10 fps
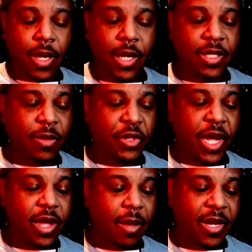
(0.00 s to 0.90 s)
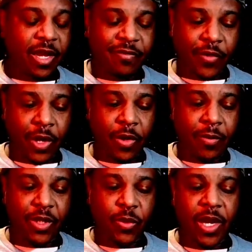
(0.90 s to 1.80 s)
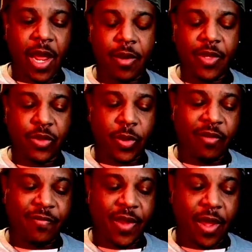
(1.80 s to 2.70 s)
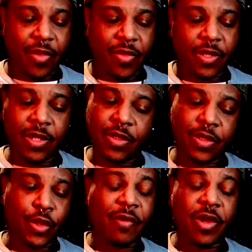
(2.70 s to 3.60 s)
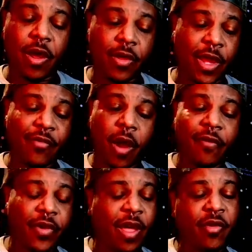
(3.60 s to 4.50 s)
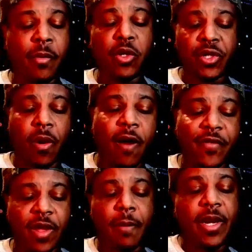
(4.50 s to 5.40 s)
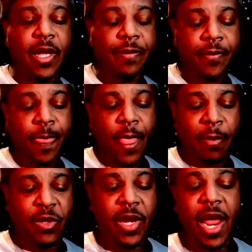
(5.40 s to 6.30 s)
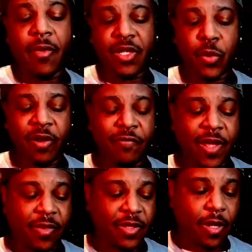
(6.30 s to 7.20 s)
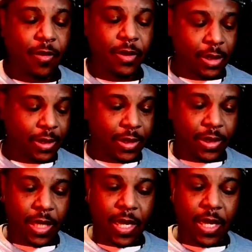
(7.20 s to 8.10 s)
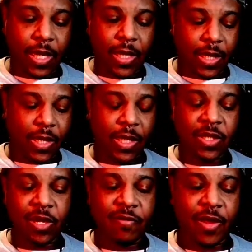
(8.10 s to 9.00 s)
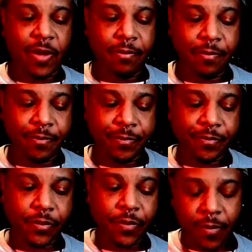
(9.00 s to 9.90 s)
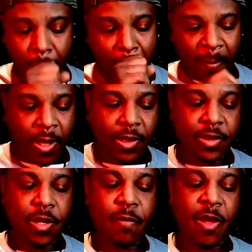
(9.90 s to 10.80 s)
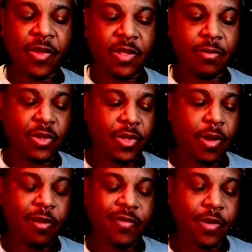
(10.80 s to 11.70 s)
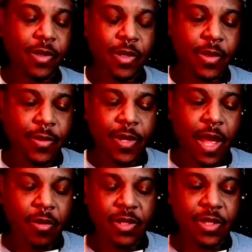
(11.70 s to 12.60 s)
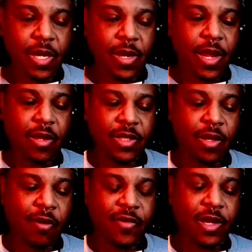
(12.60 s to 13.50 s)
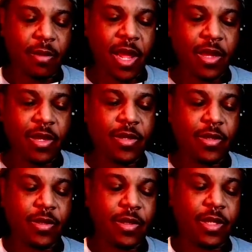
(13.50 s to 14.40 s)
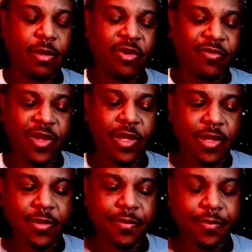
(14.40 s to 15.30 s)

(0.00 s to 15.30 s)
Uh, let's see what you got coming in for you between now and the twenty-fifth. Look, you have a uh, you have an offer, you have an emotional offer coming in between now and the twenty-fifth. So uh, let's clarify. Tell me about this emotional offer. How is uh, how is this offer going to make Libra feel?